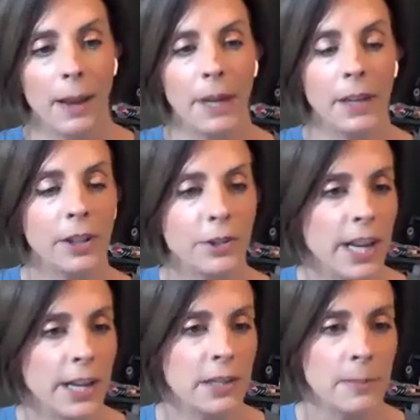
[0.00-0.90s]
I mean,
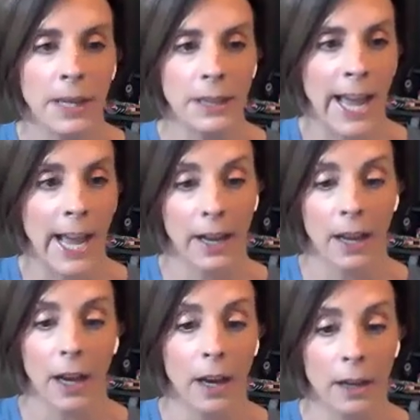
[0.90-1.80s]
there tends to be a
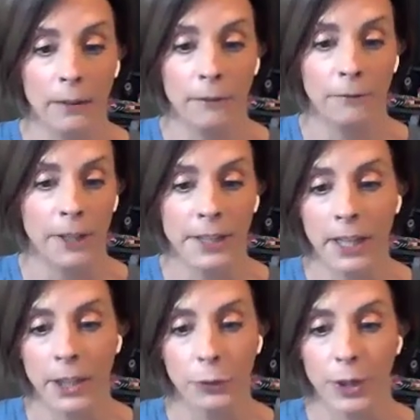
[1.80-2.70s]
lack of
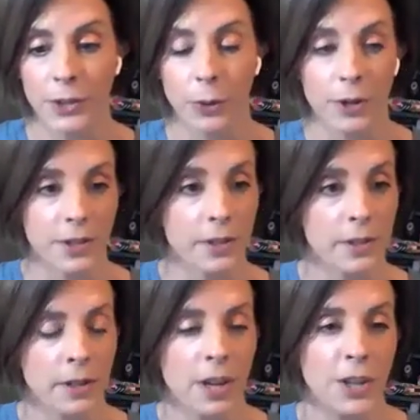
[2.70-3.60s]
funding and
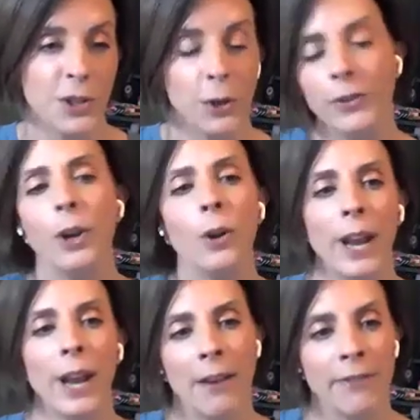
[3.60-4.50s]
resources. So if you
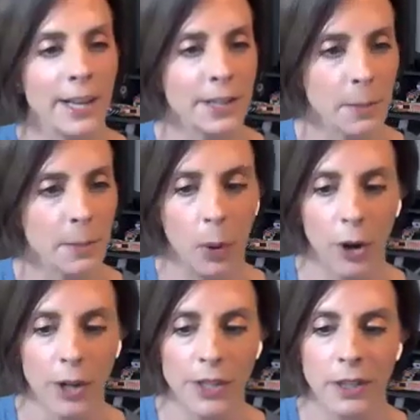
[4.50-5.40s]
don't have that
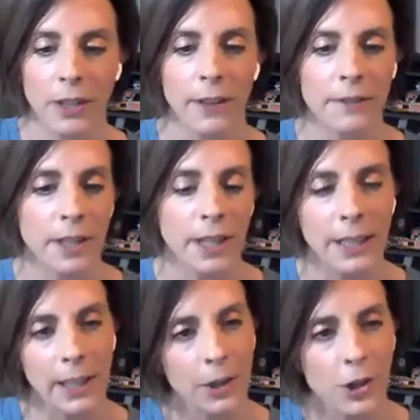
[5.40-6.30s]
support of
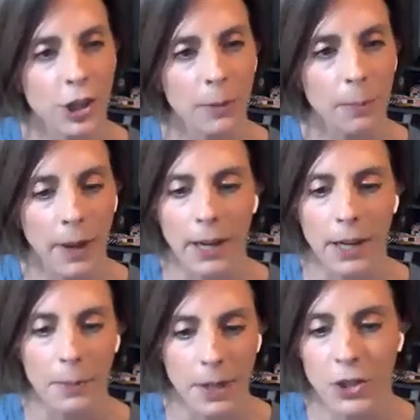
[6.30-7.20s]
city leadership
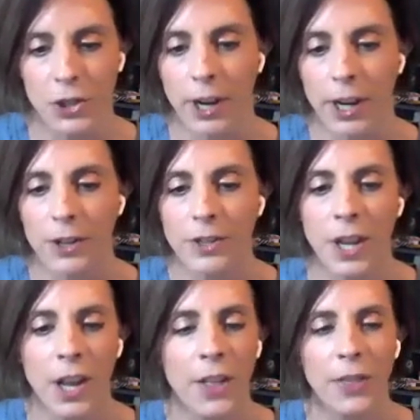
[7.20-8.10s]
and
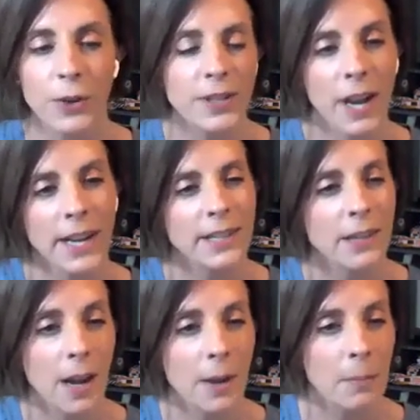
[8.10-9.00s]
administrators, those
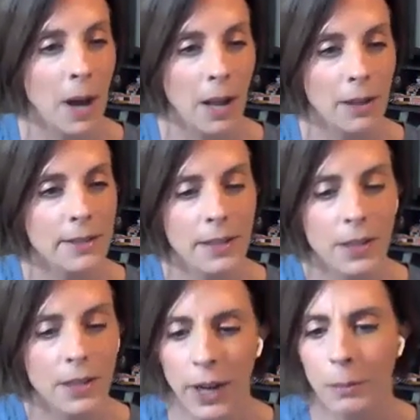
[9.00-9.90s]
nighttime
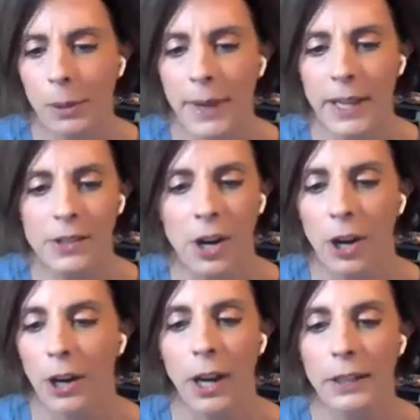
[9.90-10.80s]
policies you want to
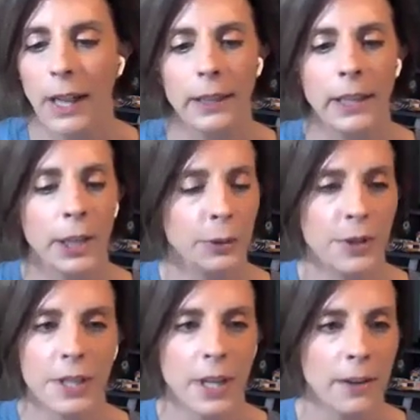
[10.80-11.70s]
implement are
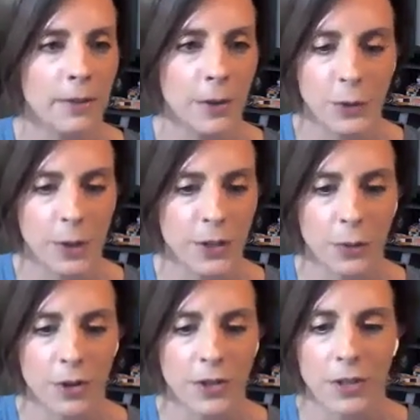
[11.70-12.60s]
unlikely to receive those
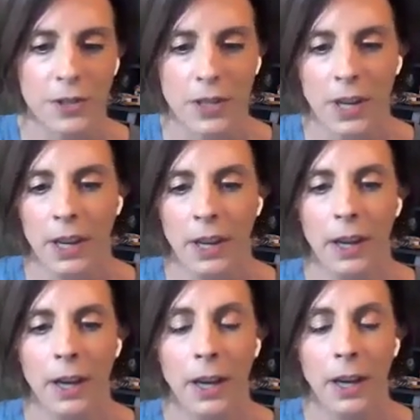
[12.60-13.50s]
resources.